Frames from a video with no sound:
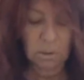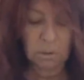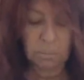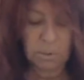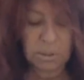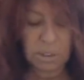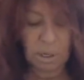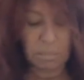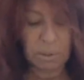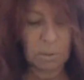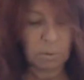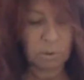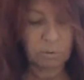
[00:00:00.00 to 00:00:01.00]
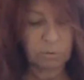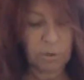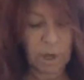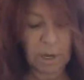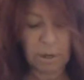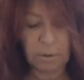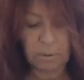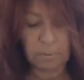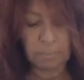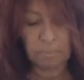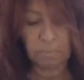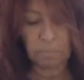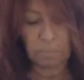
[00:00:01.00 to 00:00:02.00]
Could be somebody with fire
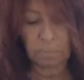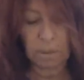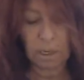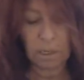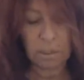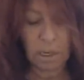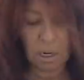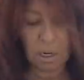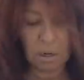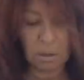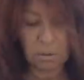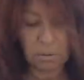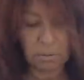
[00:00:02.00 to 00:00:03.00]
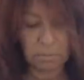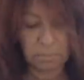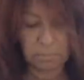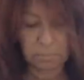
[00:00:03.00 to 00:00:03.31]
and air